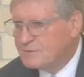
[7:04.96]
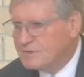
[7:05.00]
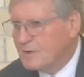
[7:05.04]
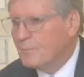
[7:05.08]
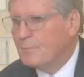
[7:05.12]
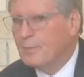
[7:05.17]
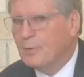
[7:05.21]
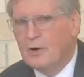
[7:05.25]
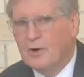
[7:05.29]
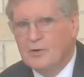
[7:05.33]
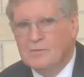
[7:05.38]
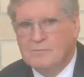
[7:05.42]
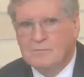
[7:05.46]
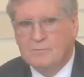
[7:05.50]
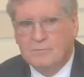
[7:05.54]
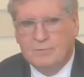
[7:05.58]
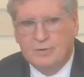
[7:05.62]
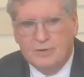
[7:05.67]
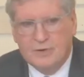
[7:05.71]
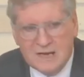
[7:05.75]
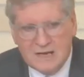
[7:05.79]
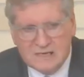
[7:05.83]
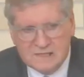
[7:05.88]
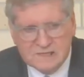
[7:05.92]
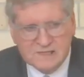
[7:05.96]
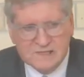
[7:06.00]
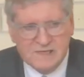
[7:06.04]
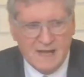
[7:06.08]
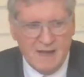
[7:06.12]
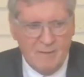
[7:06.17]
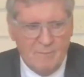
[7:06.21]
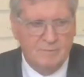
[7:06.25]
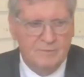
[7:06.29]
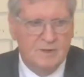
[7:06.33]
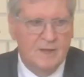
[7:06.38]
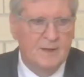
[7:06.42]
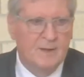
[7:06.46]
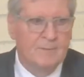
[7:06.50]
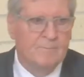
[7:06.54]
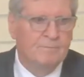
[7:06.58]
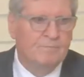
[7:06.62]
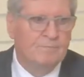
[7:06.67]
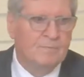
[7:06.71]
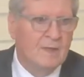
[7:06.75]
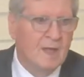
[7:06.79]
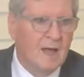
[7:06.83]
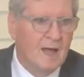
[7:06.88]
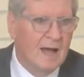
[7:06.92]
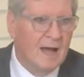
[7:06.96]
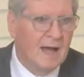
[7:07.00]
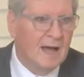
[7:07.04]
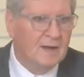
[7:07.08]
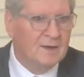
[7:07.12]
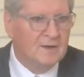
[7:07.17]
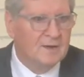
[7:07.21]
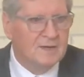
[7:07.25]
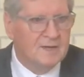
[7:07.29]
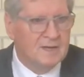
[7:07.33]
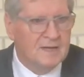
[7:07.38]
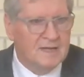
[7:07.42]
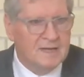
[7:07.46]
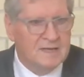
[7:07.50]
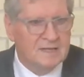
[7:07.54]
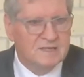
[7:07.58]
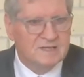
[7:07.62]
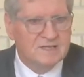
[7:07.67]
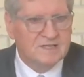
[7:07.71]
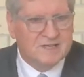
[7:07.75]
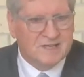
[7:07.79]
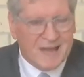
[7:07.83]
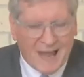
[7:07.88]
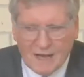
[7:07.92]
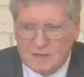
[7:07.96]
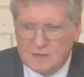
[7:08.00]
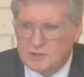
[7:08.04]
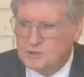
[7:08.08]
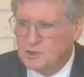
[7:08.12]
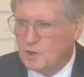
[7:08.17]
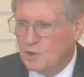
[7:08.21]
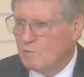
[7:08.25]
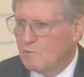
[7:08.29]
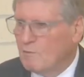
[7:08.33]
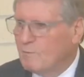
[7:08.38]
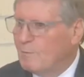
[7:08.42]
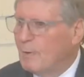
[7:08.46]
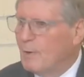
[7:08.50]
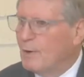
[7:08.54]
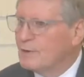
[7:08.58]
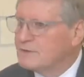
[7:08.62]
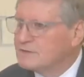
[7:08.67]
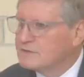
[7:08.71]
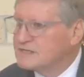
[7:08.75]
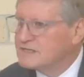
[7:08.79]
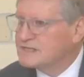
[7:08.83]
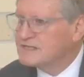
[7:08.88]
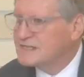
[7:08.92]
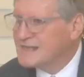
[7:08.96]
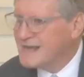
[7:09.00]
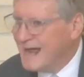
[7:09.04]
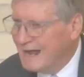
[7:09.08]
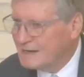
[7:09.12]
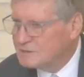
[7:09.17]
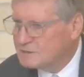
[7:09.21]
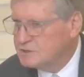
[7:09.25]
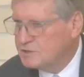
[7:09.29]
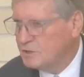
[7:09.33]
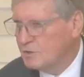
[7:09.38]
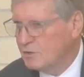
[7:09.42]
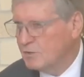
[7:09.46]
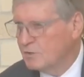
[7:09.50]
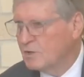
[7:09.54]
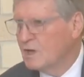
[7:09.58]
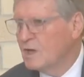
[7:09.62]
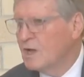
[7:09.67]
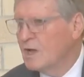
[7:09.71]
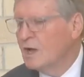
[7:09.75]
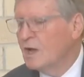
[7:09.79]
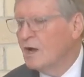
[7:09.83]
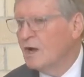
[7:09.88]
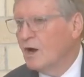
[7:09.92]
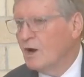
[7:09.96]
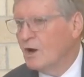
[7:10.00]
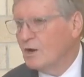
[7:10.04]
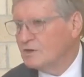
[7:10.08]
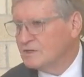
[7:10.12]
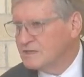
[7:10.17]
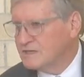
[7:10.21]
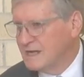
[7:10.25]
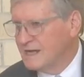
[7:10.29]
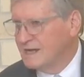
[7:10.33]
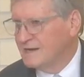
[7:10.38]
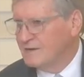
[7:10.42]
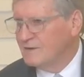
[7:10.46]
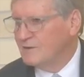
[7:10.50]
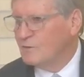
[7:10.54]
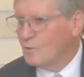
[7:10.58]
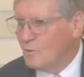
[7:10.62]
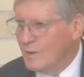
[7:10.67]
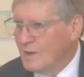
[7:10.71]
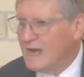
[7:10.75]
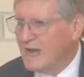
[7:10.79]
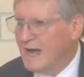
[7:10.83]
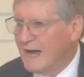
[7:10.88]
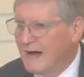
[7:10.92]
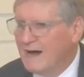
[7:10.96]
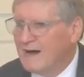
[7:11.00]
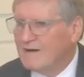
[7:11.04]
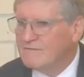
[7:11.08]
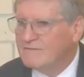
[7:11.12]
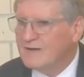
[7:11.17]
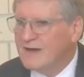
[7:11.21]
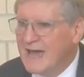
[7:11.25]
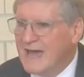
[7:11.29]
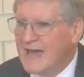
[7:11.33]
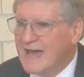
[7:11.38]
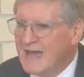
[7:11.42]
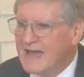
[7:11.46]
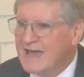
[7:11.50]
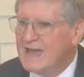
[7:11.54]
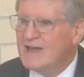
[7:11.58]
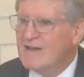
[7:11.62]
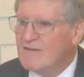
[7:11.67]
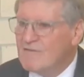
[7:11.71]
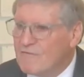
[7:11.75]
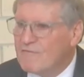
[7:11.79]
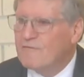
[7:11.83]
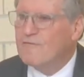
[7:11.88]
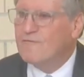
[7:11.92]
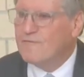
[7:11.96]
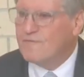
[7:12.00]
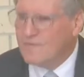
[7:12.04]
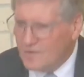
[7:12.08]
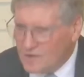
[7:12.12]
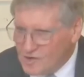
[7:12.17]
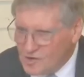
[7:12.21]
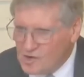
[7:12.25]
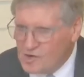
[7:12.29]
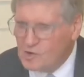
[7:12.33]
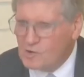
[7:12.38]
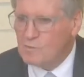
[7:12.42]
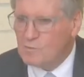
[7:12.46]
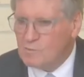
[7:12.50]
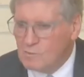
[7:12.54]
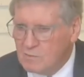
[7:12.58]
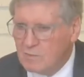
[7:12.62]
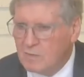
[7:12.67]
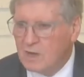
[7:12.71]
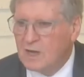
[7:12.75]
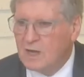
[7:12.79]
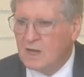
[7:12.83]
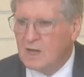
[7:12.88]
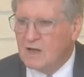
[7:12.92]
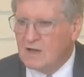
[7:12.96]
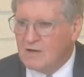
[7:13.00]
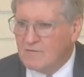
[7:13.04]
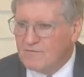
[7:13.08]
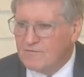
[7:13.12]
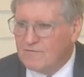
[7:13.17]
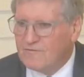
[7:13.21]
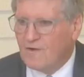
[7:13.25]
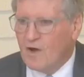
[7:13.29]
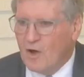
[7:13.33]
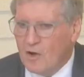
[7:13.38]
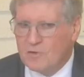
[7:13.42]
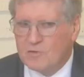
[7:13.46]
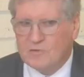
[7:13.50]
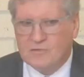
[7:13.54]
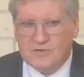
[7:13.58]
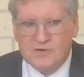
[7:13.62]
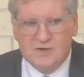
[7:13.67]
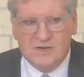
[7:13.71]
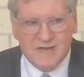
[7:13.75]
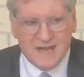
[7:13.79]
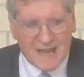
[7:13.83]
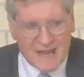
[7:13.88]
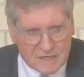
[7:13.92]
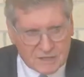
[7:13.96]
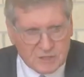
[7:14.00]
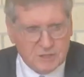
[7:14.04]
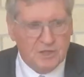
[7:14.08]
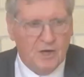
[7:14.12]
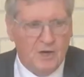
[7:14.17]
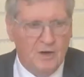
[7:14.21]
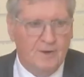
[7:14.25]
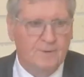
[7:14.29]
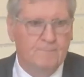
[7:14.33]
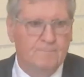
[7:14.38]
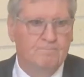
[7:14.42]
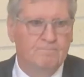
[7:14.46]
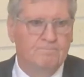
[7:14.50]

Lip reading: upon precept and statue upon statue until we have a firm foundation.